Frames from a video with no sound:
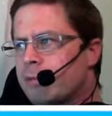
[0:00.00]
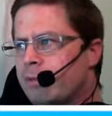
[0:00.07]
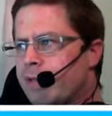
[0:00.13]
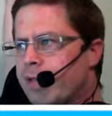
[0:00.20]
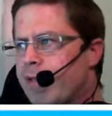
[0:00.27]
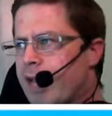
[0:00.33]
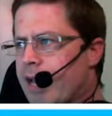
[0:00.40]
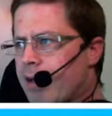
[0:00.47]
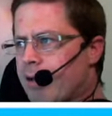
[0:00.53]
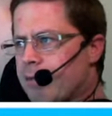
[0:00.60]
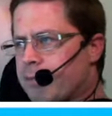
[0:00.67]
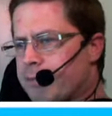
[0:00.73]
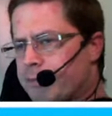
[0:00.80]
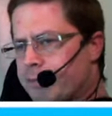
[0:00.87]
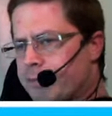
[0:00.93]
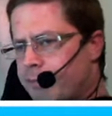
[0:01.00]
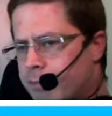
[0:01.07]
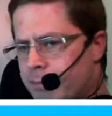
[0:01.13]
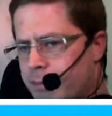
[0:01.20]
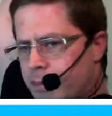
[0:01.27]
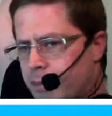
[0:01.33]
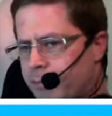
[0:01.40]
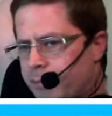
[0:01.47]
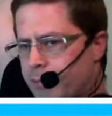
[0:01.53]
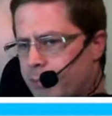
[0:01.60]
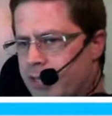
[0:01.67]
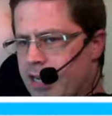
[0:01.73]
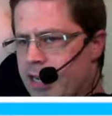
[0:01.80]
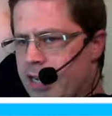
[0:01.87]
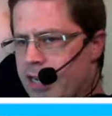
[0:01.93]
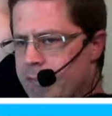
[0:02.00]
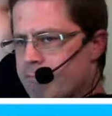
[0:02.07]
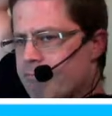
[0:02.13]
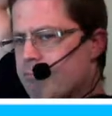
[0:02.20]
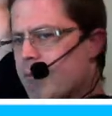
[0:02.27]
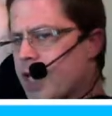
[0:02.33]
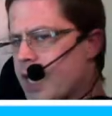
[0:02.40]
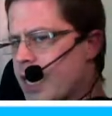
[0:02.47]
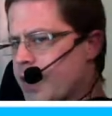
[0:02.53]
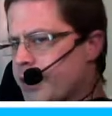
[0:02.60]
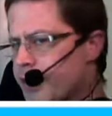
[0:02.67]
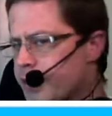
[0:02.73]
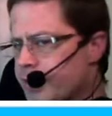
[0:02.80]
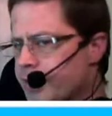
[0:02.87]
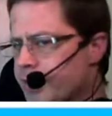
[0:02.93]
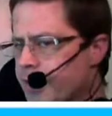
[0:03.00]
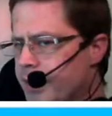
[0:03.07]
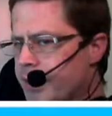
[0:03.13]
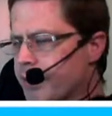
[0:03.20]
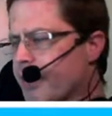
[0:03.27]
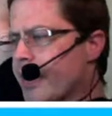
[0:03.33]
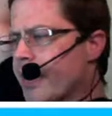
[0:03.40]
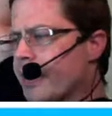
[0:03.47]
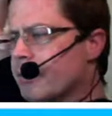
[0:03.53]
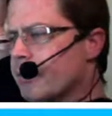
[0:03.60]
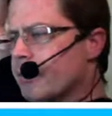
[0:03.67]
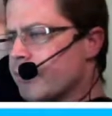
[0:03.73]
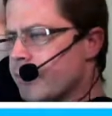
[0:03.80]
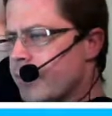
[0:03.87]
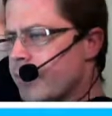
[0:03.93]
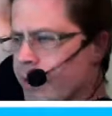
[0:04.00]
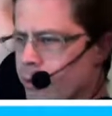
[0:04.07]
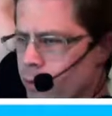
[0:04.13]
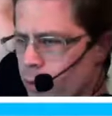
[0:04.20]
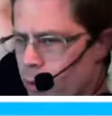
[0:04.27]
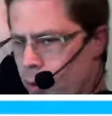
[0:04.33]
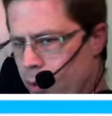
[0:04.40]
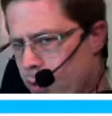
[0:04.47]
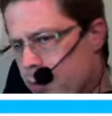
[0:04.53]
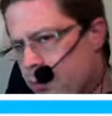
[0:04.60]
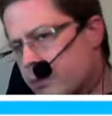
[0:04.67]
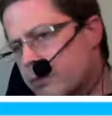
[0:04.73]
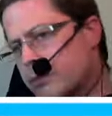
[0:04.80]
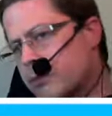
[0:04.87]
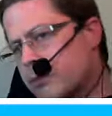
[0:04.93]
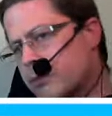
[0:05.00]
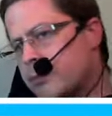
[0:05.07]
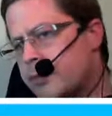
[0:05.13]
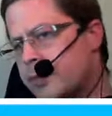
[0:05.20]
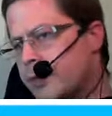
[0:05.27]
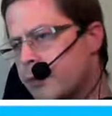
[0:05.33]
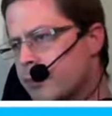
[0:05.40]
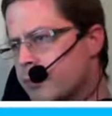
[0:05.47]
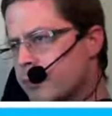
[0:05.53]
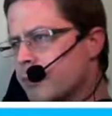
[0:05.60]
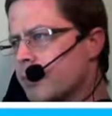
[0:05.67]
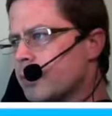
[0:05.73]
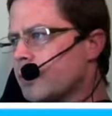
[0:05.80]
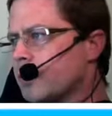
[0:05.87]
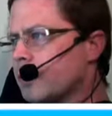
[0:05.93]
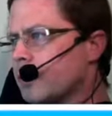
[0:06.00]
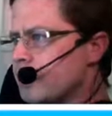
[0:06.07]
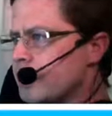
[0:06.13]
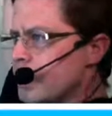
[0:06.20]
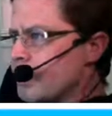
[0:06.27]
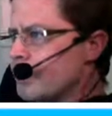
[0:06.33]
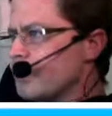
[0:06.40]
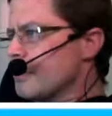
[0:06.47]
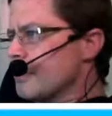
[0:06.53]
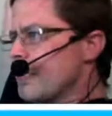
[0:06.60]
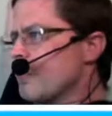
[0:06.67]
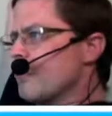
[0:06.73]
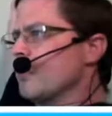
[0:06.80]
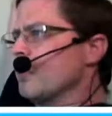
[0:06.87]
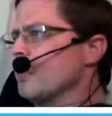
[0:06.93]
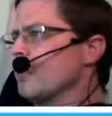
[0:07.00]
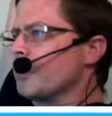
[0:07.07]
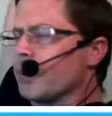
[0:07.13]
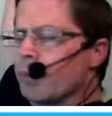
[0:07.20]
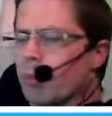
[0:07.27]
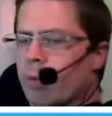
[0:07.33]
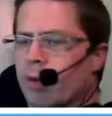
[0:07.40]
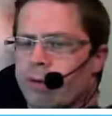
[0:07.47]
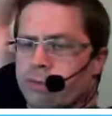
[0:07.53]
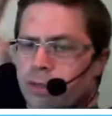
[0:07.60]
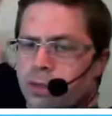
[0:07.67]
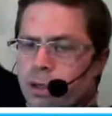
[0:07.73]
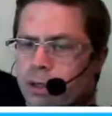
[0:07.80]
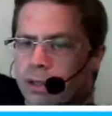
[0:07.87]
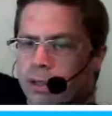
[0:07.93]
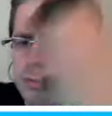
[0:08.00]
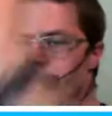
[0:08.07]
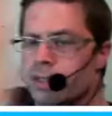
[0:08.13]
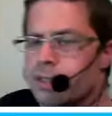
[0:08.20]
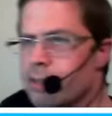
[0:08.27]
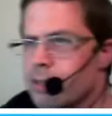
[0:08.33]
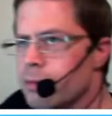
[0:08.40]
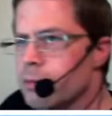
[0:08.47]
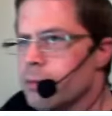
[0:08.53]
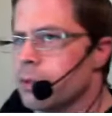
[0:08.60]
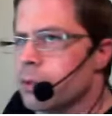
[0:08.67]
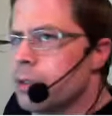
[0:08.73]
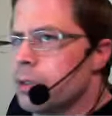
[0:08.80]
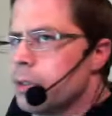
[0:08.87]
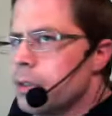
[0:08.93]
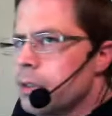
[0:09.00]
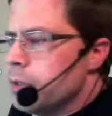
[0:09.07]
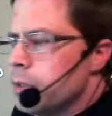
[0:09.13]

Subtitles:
they have a full-time connection to the internet and or to Tesla's network or whatever car company's network.